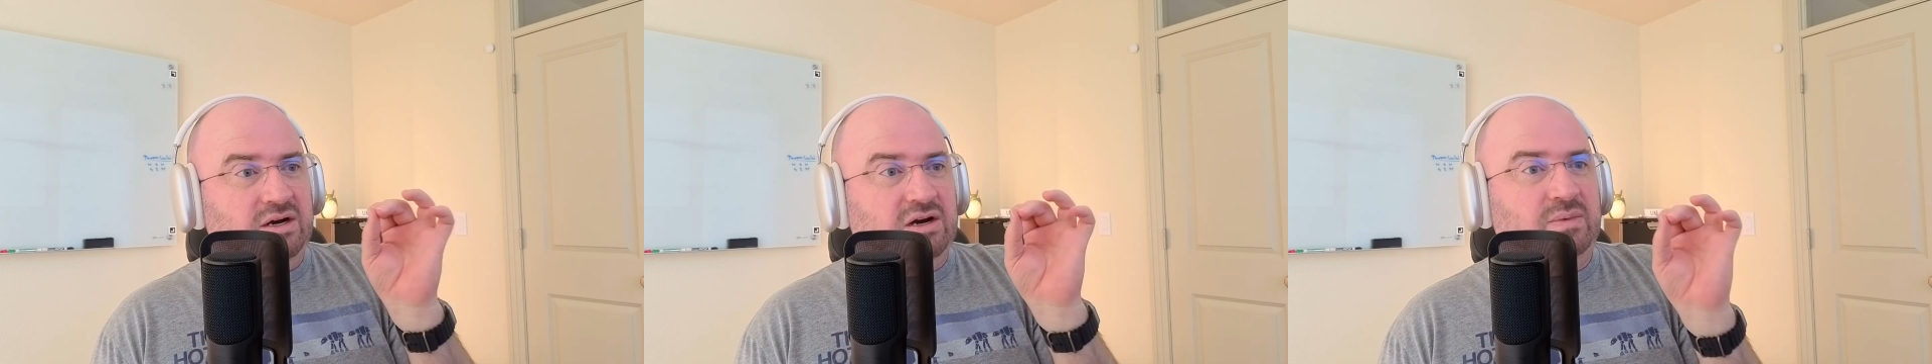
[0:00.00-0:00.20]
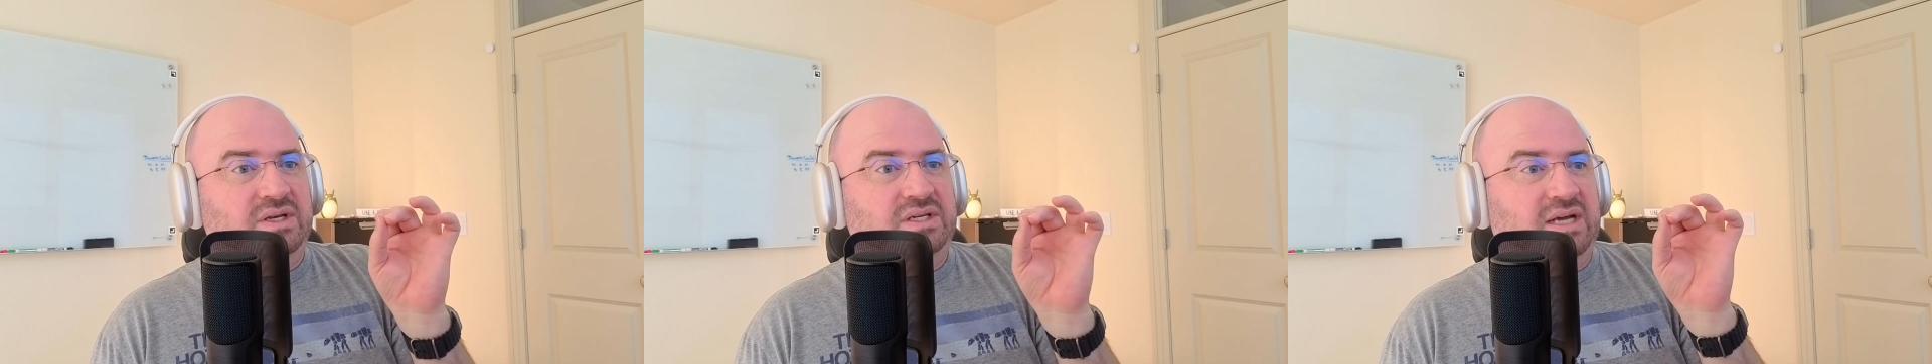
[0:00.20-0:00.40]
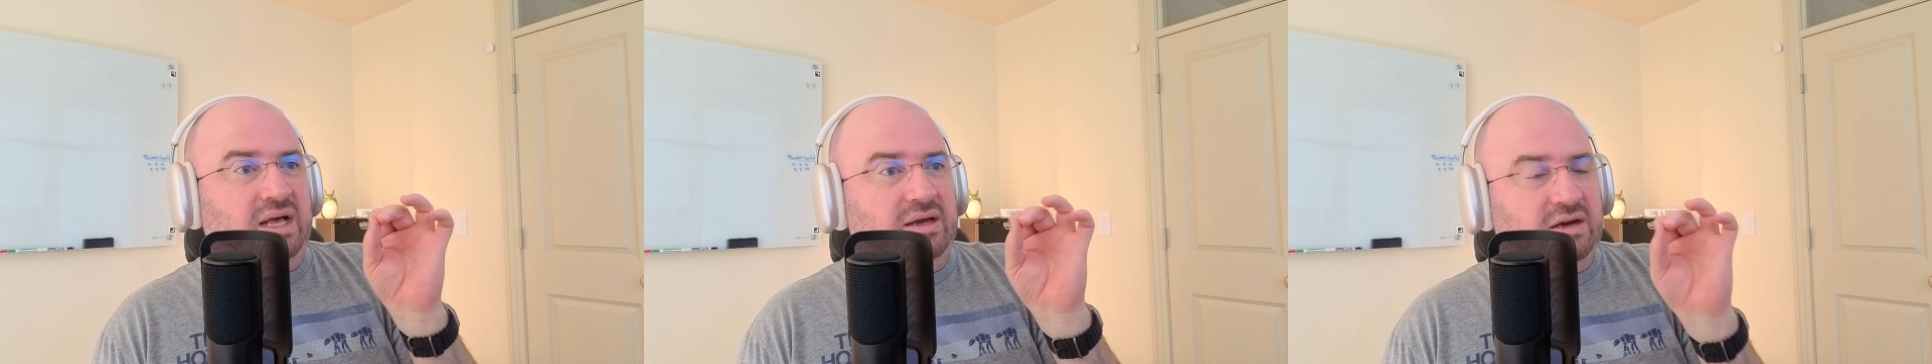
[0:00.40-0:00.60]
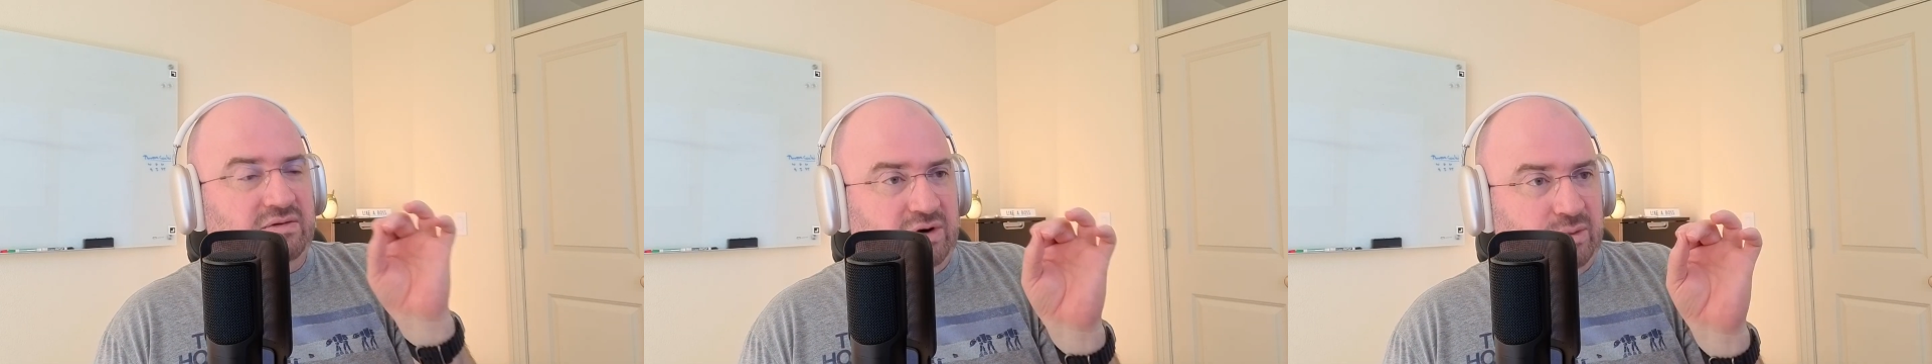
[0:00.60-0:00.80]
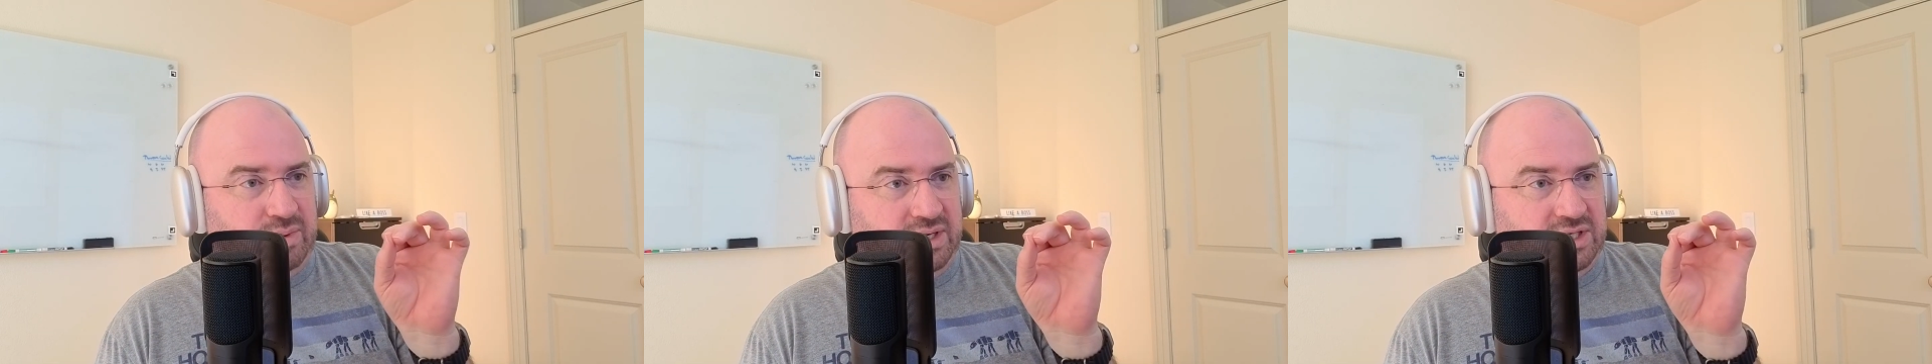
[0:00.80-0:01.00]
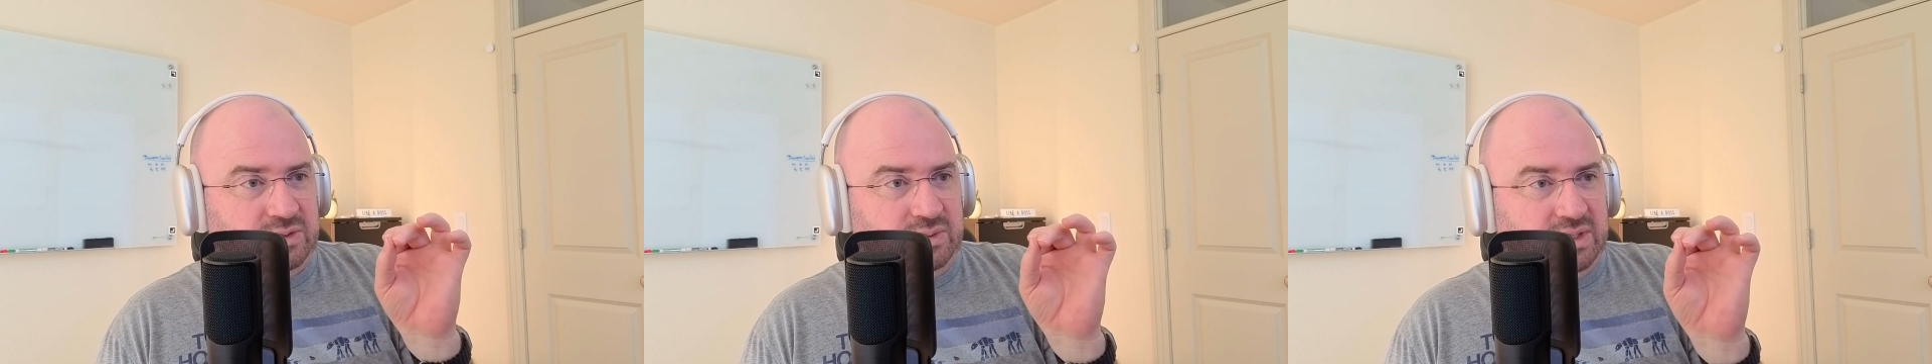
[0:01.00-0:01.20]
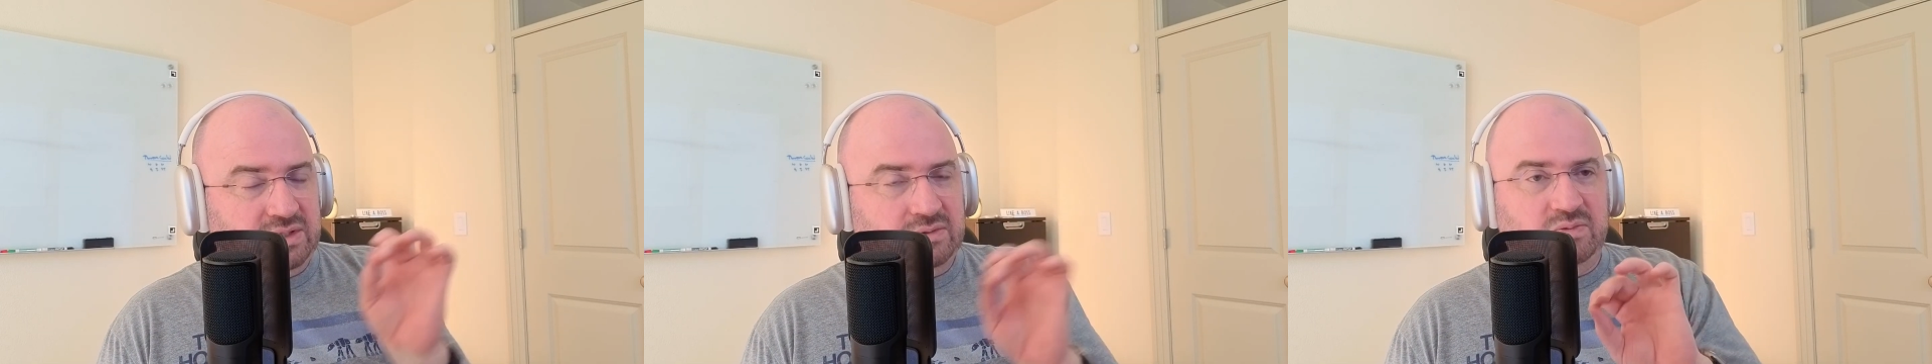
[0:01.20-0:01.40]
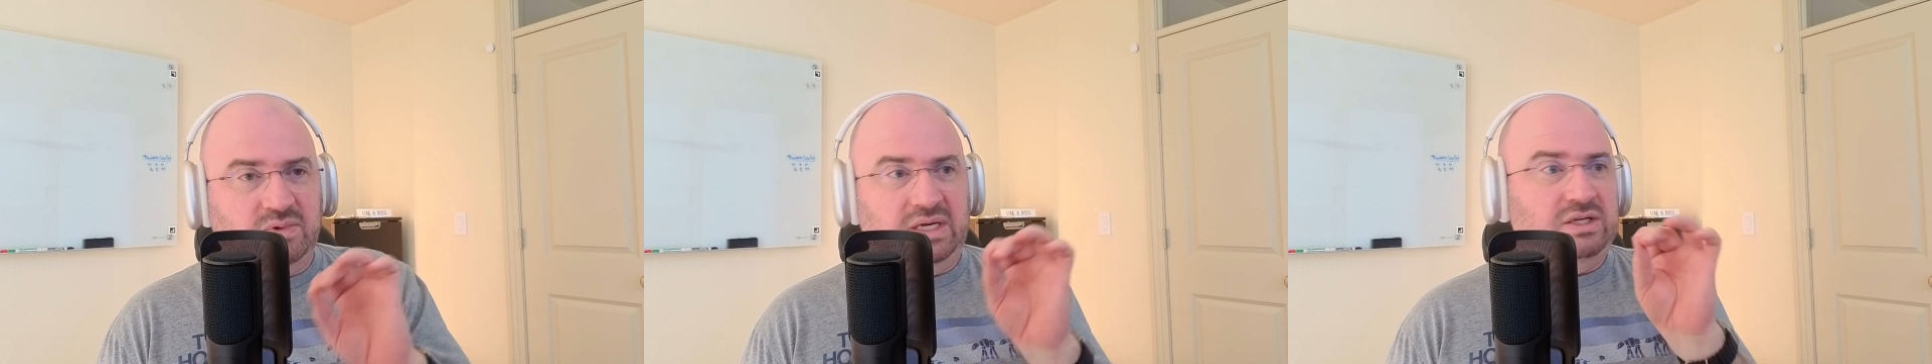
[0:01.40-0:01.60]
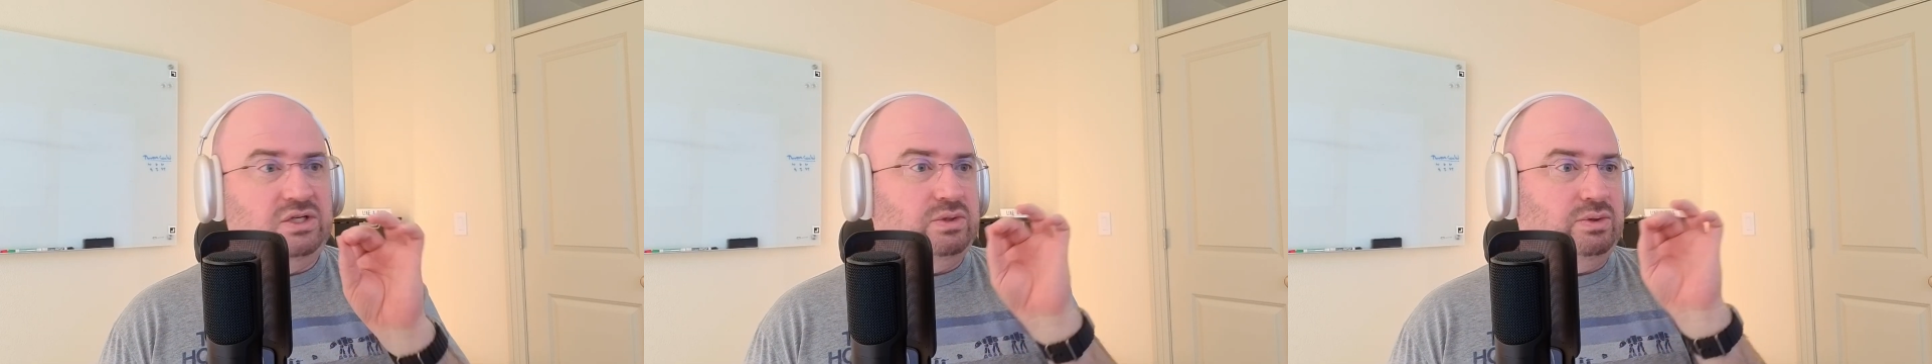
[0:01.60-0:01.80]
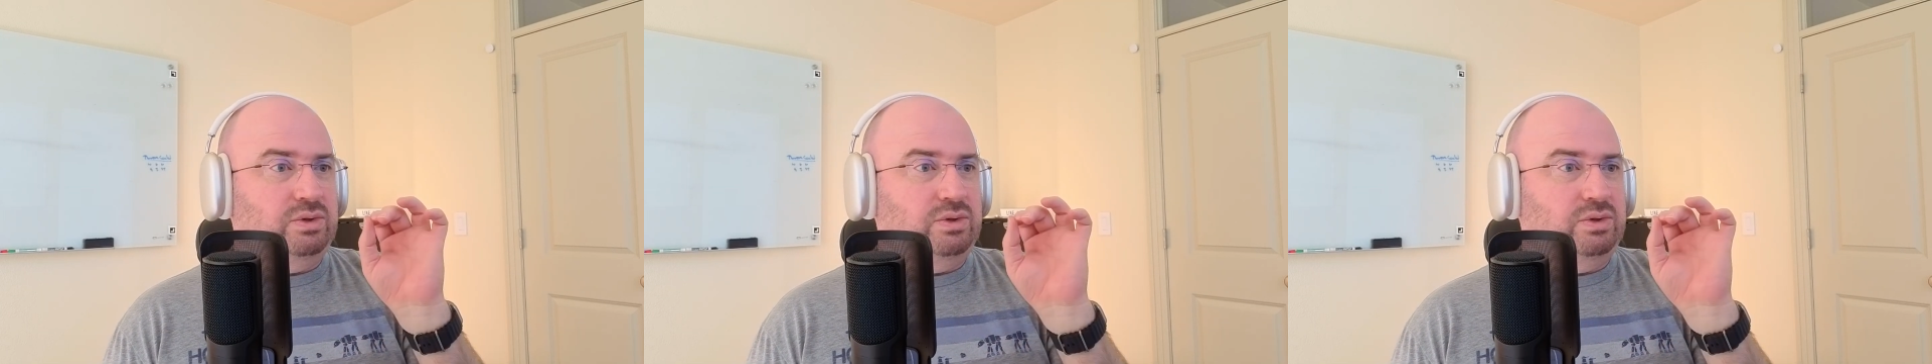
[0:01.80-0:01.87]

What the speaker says: incrementality of our placements. We need to